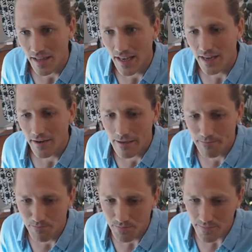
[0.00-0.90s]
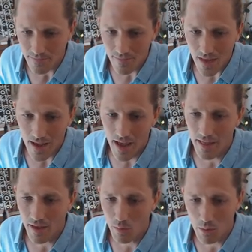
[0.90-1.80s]
the land.
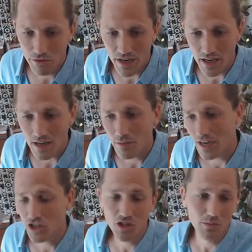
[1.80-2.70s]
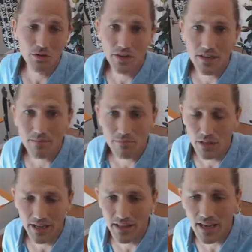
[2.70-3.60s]
And then when we're ready, we actually move in and
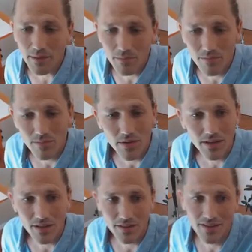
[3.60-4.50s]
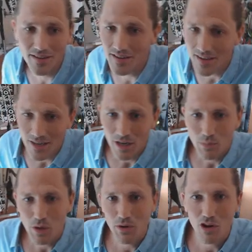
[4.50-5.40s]
play the game. And then the
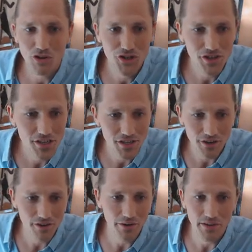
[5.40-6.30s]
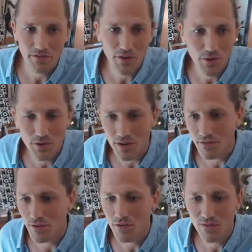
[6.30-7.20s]
permaculturists start growing food
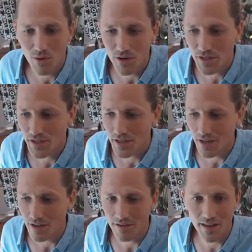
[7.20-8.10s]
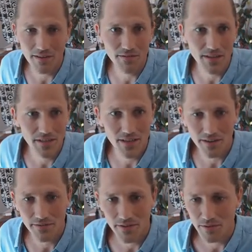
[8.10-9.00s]
and food forests and all of that fun
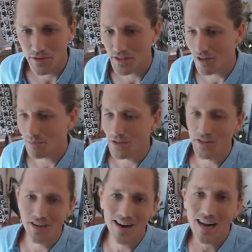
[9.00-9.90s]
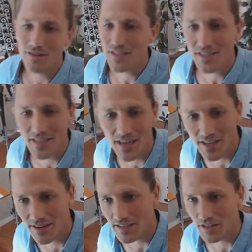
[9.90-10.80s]
stuff. We start building our houses
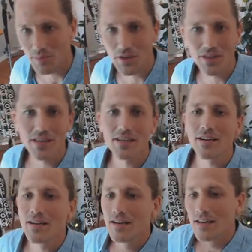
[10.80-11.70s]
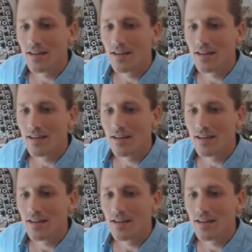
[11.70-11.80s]
together as a community,